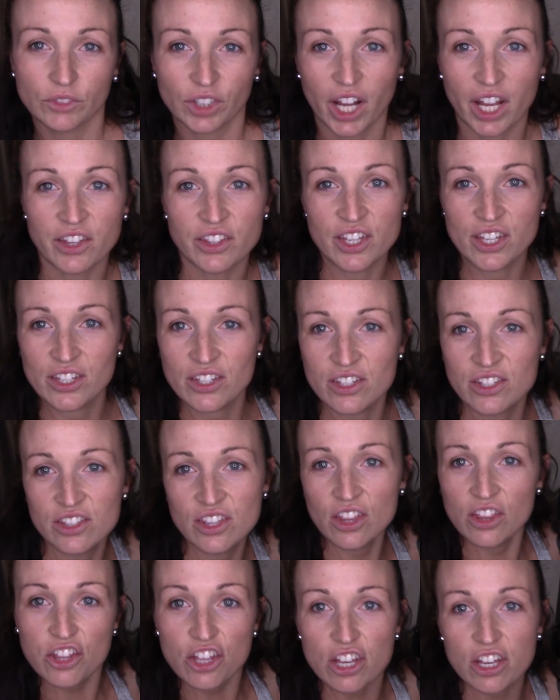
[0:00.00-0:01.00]
and this is
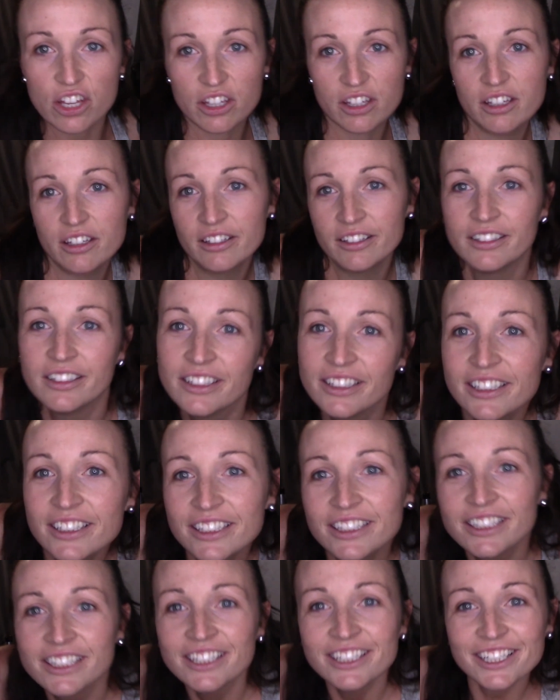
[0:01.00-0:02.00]
the look.
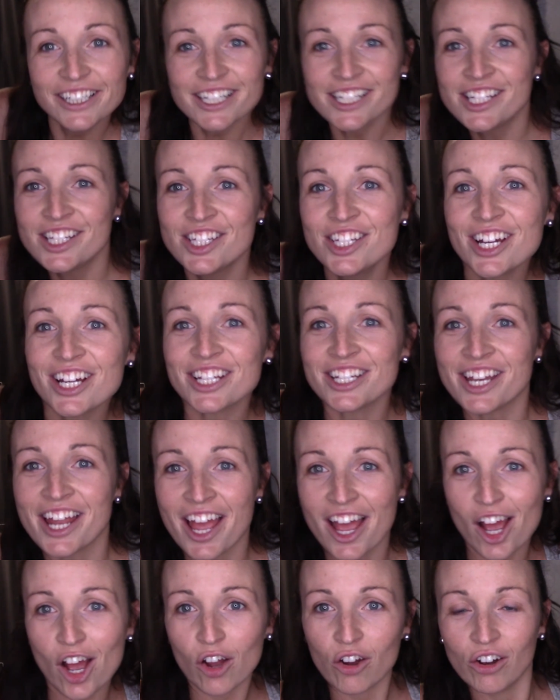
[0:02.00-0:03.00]
It's done
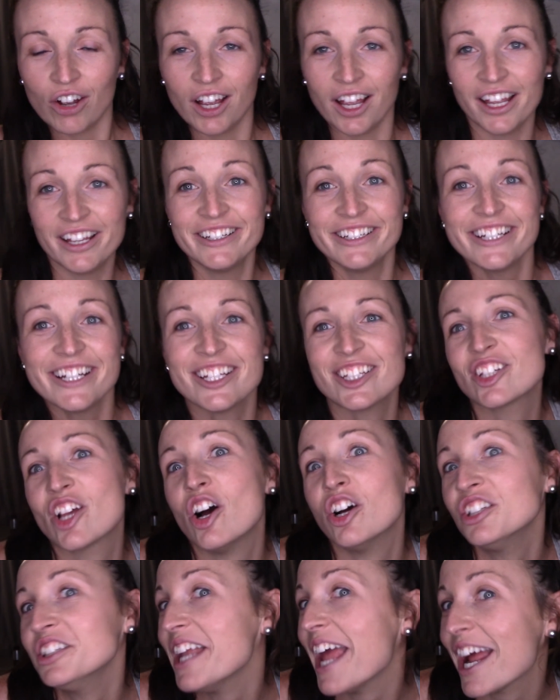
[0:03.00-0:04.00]
now. It's
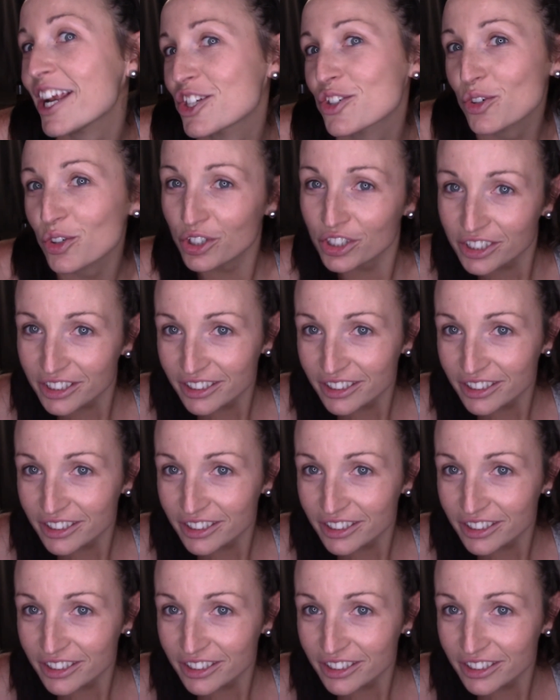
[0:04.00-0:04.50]
called natural.